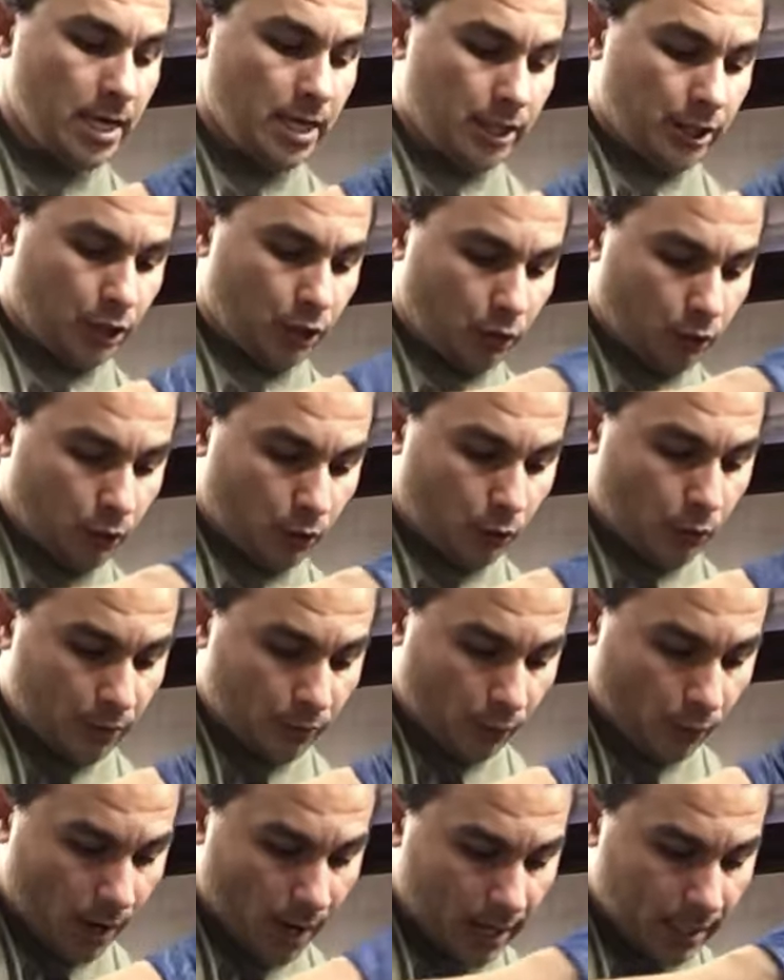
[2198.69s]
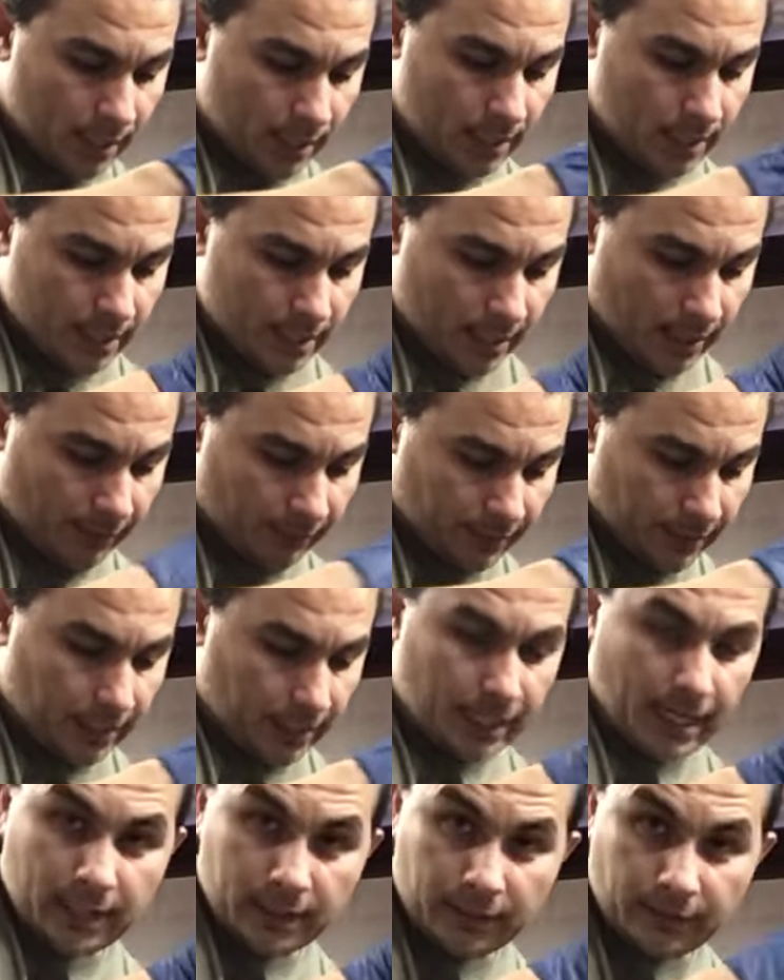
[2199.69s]
You're going to wonder why everything
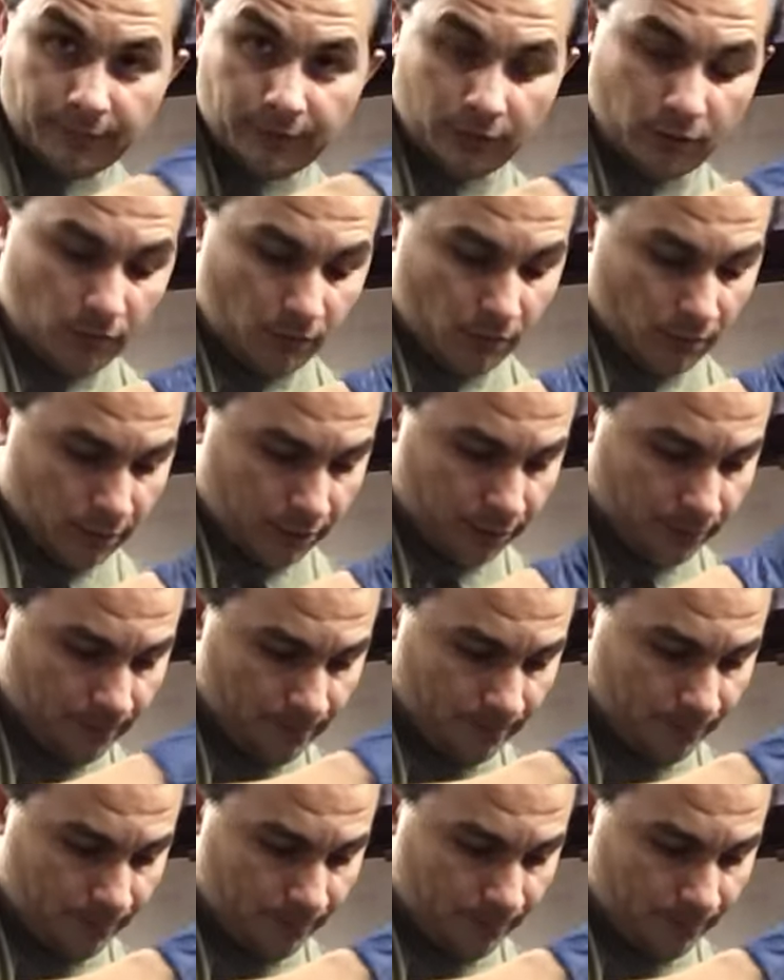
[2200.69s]
got difficult on you.